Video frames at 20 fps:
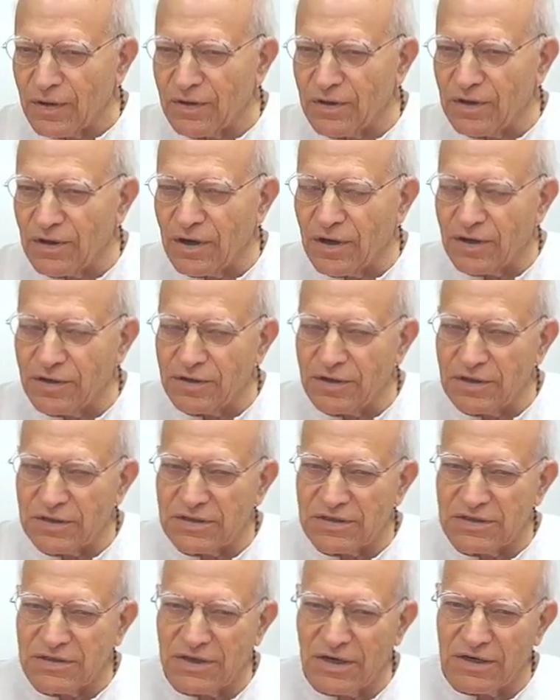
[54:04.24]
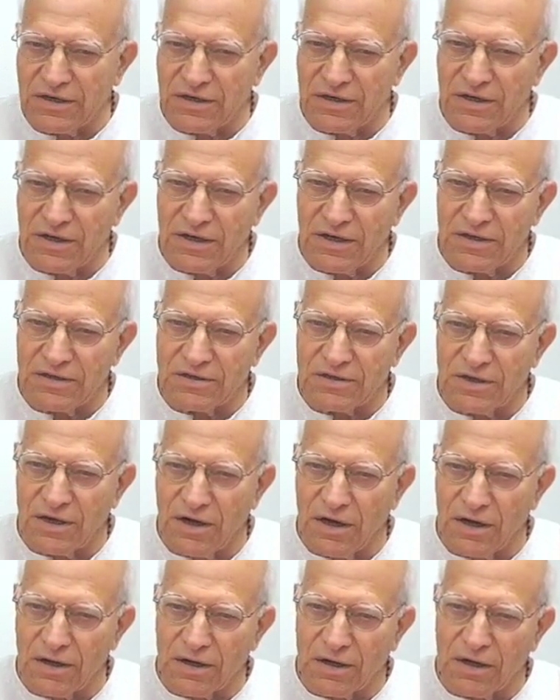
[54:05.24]
the other set is
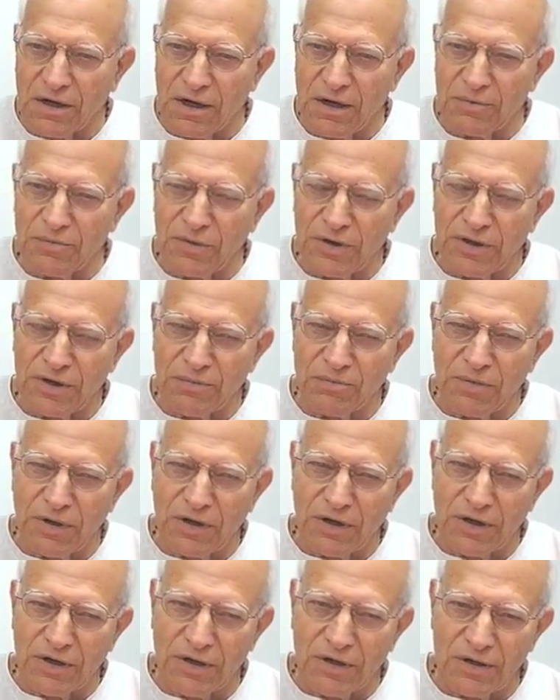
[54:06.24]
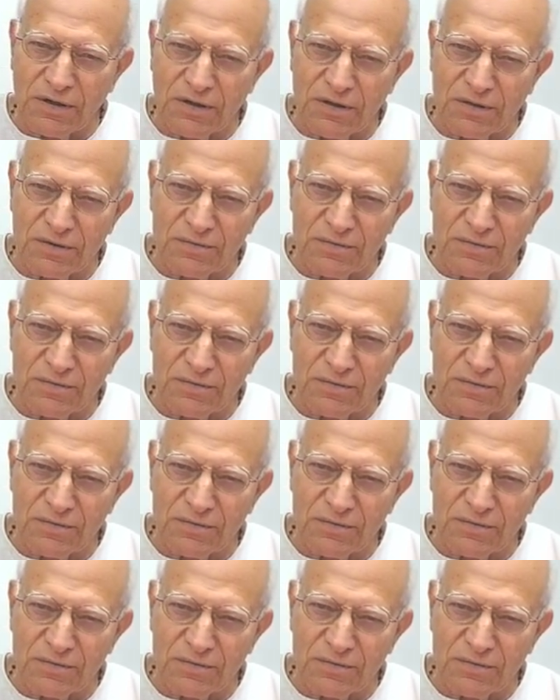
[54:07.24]
akamayamana.